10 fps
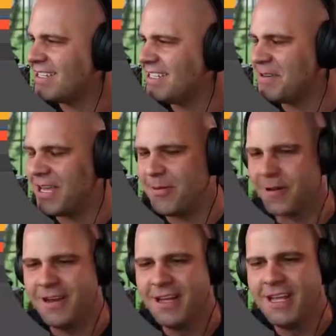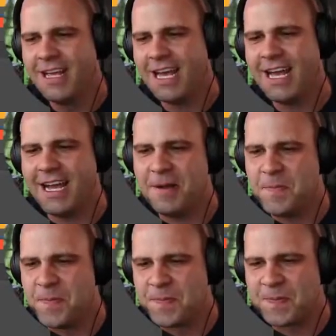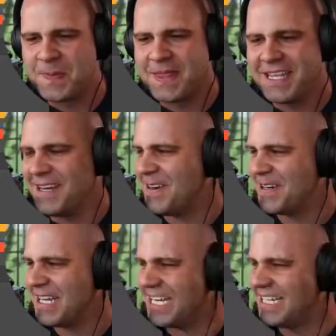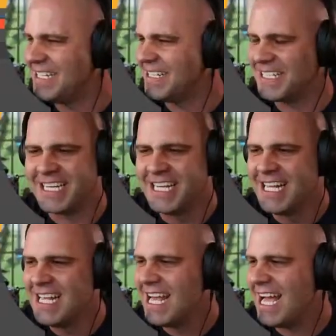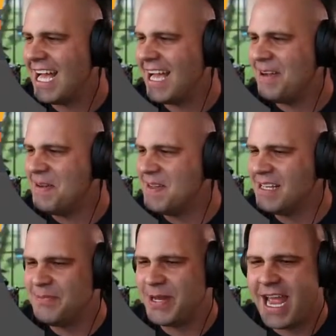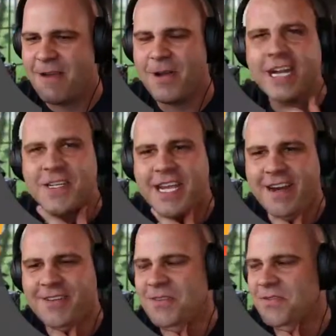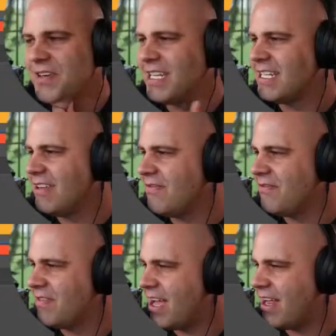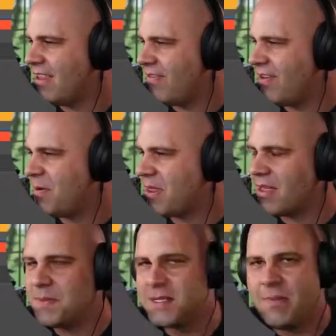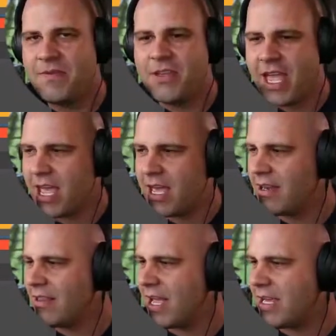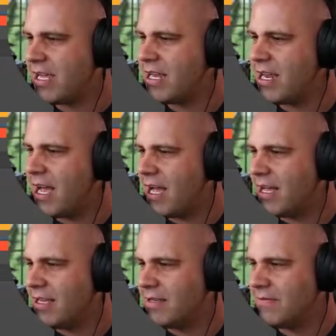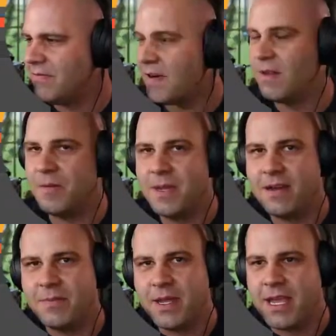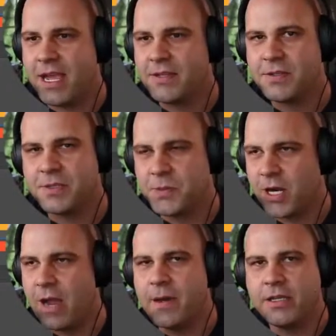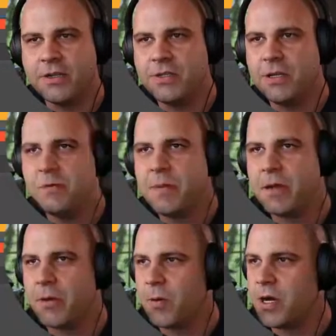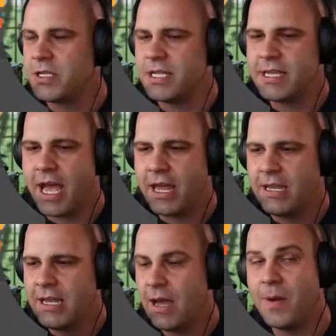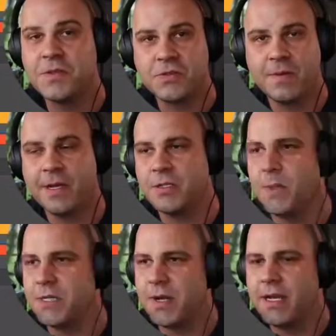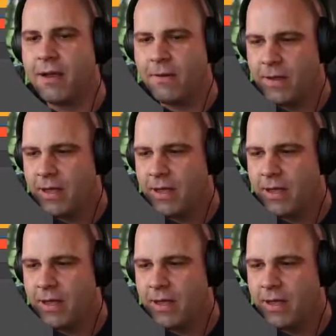I see you, Gabriel. You're all good. You're all good. But hey, while you guys are here, don't forget to give the video a thumbs up if you can. Like it. Follow me on Behance or subscribe on YouTube, depending where you're watching this at. I'm also streaming on Twitch right now.